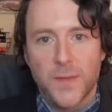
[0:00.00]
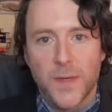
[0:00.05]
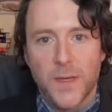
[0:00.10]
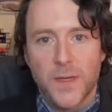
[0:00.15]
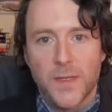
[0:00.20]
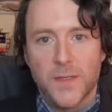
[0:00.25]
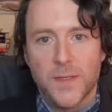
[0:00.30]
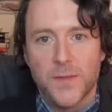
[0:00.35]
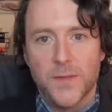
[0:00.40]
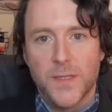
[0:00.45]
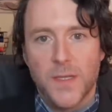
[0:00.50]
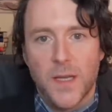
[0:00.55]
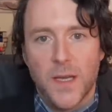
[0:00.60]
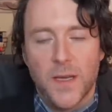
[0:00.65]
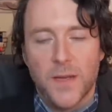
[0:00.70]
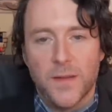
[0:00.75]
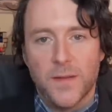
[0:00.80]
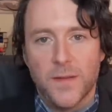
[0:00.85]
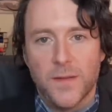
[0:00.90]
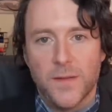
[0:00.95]
I mean, as you
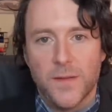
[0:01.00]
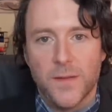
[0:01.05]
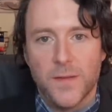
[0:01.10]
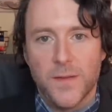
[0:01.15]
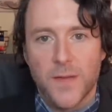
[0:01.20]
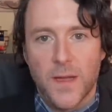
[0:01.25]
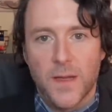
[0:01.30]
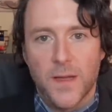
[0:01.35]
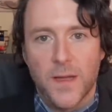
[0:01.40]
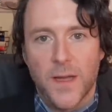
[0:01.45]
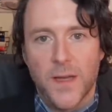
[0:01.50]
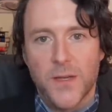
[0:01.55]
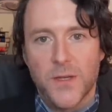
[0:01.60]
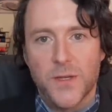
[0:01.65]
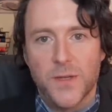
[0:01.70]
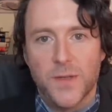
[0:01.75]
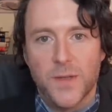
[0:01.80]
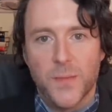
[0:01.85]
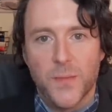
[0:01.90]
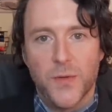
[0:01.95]
say, the, the
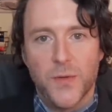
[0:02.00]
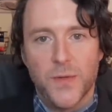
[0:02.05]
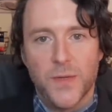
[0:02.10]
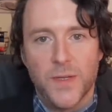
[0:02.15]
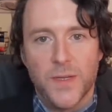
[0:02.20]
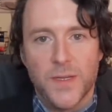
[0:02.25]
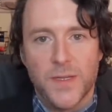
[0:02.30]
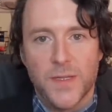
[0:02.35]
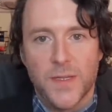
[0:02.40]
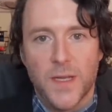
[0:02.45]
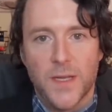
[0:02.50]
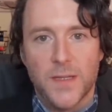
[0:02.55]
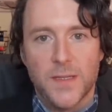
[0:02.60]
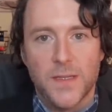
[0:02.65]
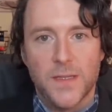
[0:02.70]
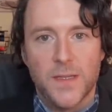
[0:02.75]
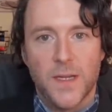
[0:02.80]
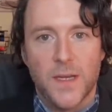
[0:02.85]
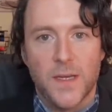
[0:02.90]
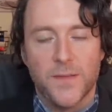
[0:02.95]
delegation that Putin has
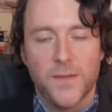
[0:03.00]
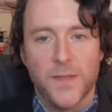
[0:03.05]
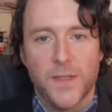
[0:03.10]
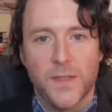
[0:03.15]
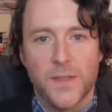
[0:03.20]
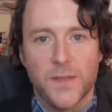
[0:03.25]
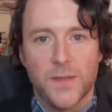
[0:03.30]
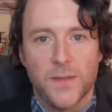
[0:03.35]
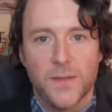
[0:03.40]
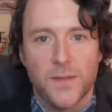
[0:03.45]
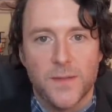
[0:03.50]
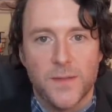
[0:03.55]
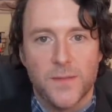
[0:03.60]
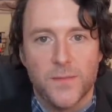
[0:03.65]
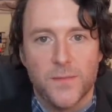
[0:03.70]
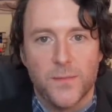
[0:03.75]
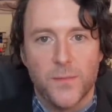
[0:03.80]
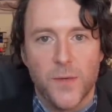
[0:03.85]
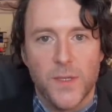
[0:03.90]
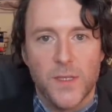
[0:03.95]
sent is kind of this,
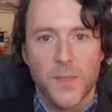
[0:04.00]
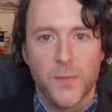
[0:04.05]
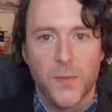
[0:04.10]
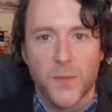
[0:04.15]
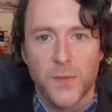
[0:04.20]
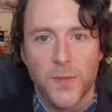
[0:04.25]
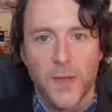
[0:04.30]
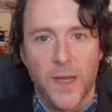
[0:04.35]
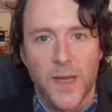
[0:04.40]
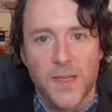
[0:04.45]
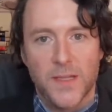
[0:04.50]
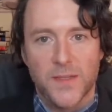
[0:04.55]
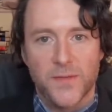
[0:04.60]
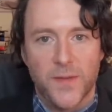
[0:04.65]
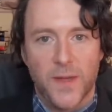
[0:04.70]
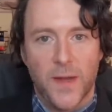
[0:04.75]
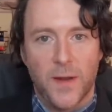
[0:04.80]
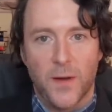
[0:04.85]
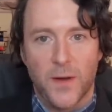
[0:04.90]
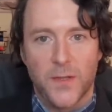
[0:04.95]
this risible cast
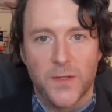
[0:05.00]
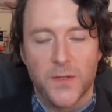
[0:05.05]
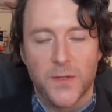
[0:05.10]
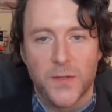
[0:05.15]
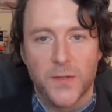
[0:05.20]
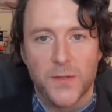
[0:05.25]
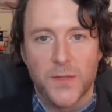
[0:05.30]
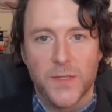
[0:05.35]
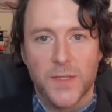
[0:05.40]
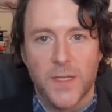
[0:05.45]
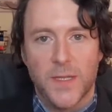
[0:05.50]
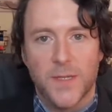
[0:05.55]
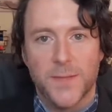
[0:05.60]
of characters.